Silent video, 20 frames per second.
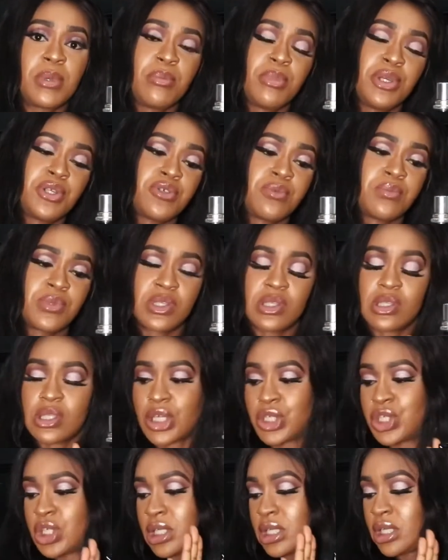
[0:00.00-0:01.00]
bedroom. This is
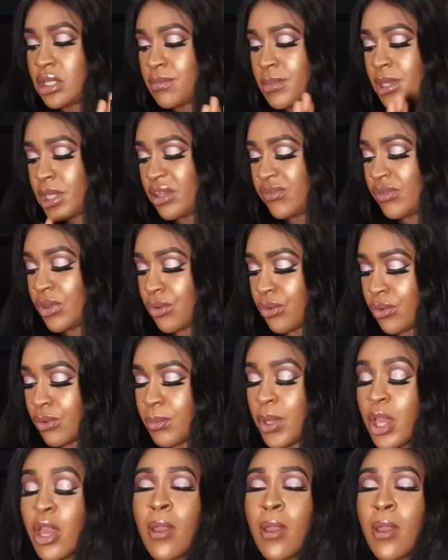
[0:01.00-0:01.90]
actually in my living room.